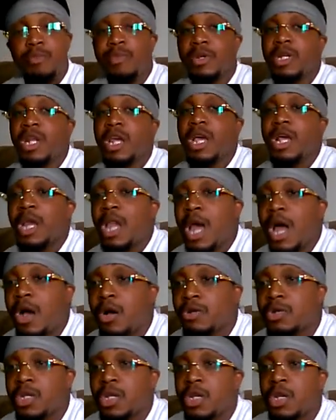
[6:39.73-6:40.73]
but they
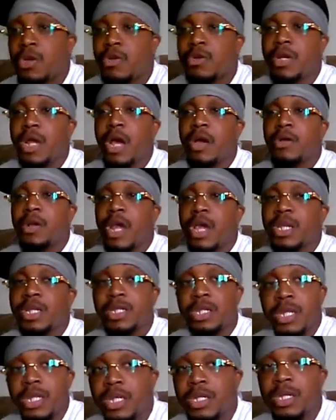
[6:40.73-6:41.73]
allowed to loan out
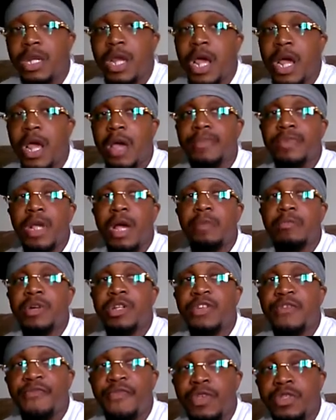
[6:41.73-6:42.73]
like 10 times how
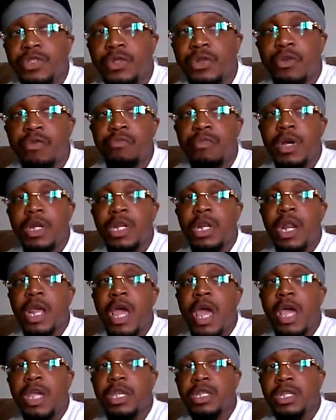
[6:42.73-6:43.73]
much physical money they
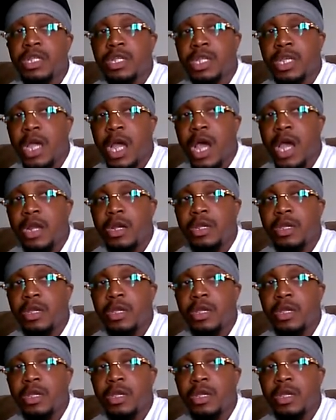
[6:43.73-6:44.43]
actually got.